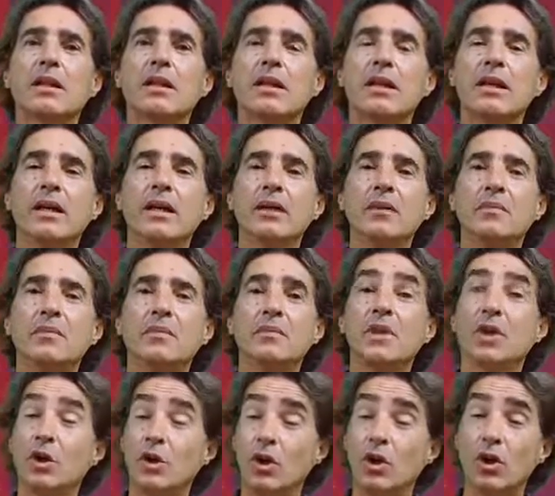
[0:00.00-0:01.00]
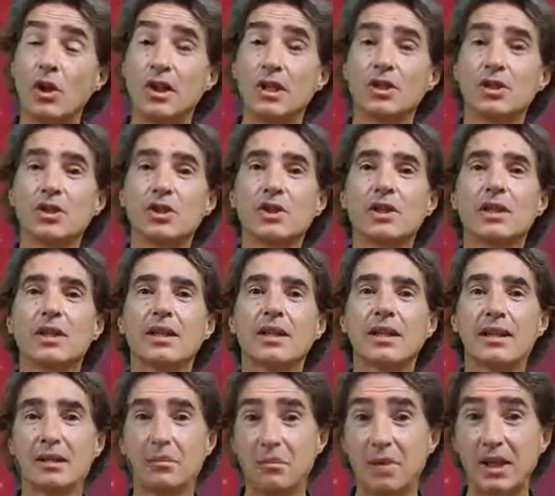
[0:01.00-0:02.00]
the knowledge,
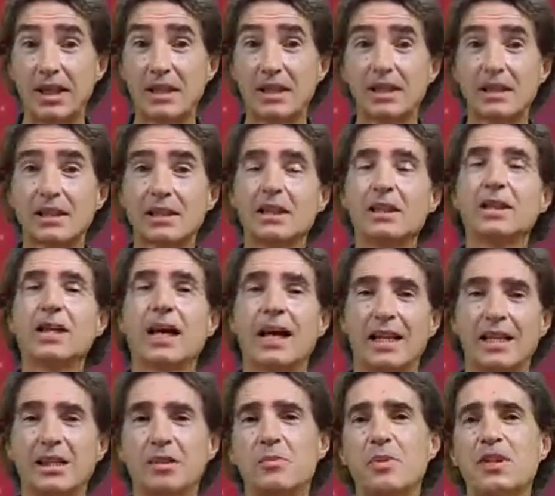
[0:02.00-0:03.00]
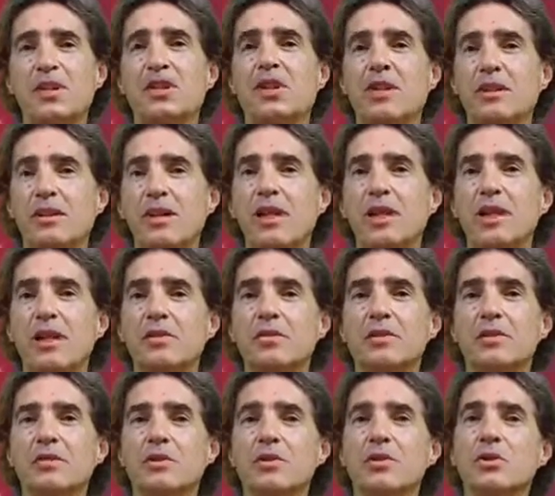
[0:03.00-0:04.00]
the bliss, especially the love,
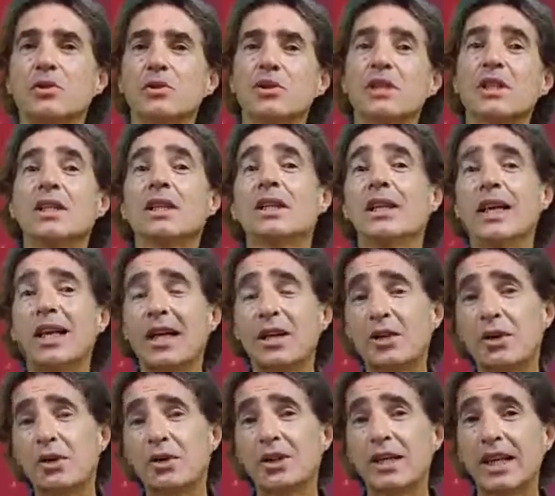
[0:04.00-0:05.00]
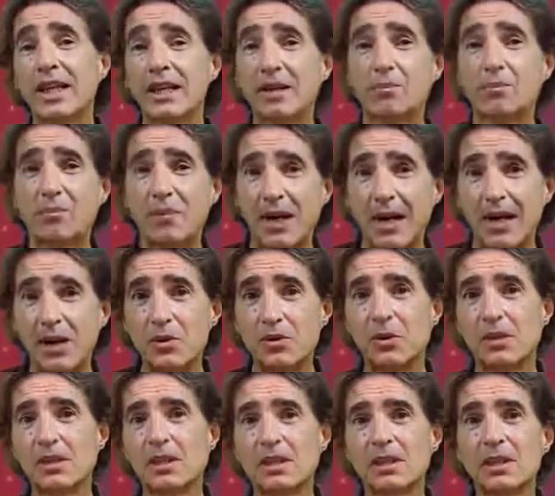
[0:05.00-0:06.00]
of course, and all the
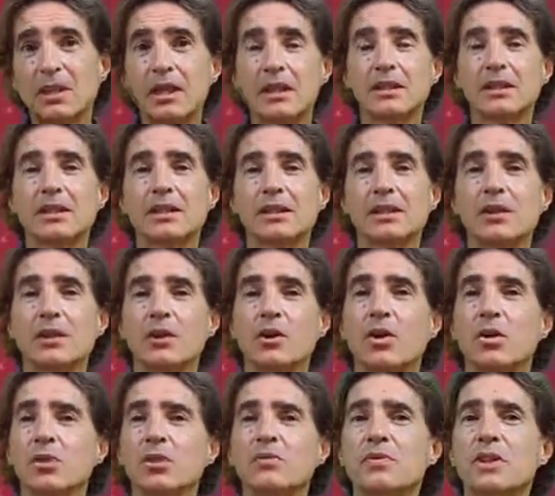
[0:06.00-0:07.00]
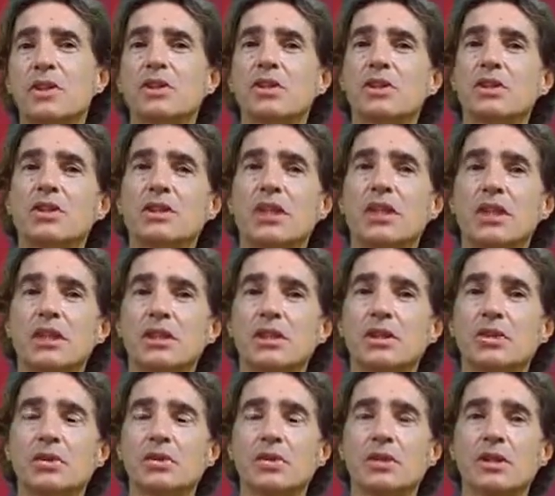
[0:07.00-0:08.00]
powers that those virtues lead
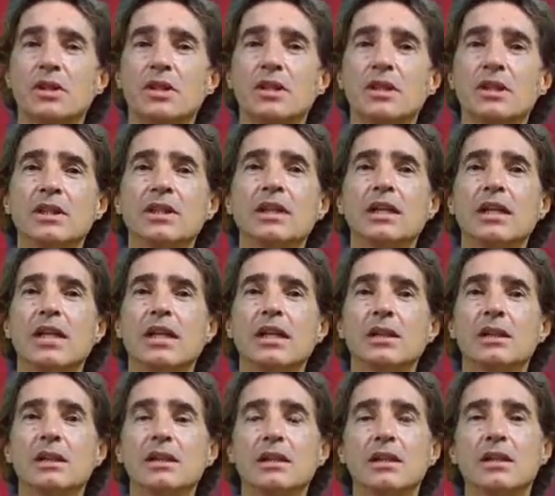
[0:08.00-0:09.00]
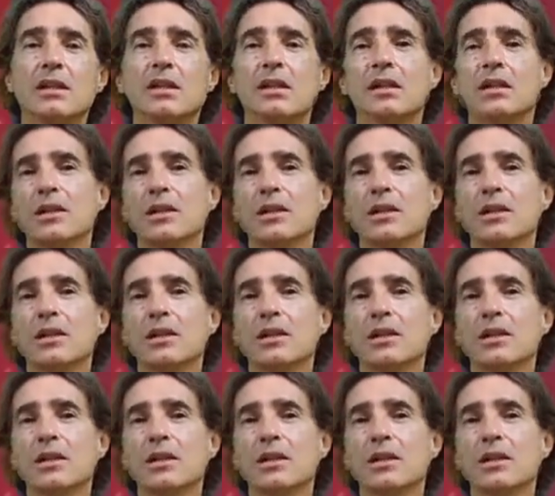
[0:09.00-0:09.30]
to, as in